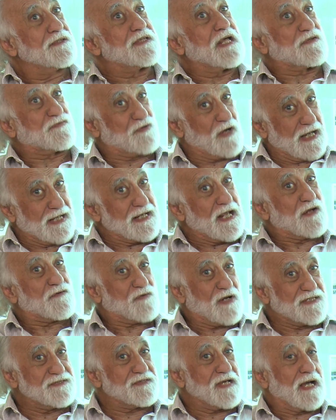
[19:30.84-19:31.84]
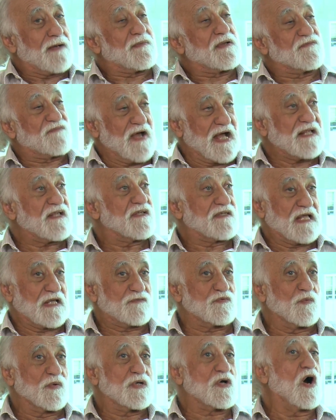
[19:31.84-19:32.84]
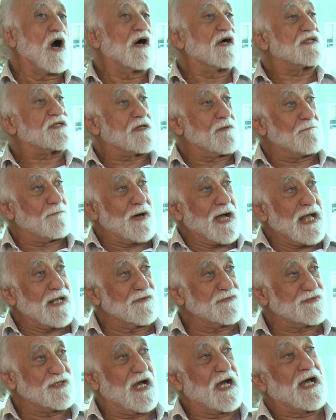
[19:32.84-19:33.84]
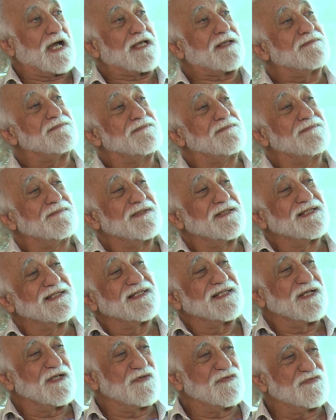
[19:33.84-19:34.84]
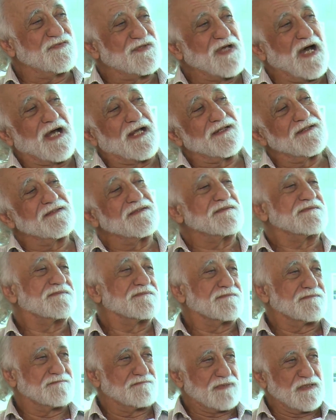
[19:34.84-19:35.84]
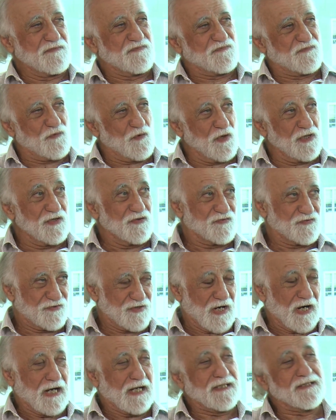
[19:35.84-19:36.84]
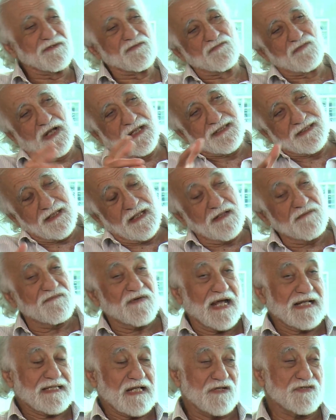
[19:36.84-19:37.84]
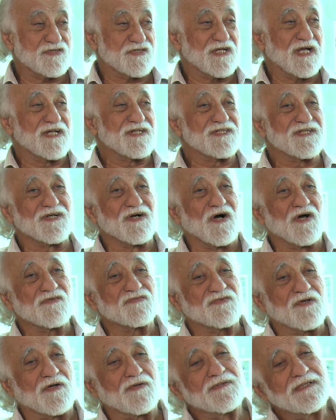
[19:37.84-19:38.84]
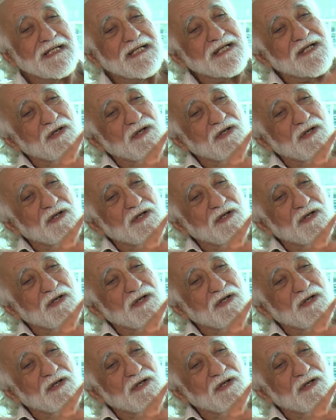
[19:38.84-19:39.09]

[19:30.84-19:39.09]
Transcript: That's right, at runtime. In fact, that's what we call it. Compile time is done before you start. In fact, that's changing also.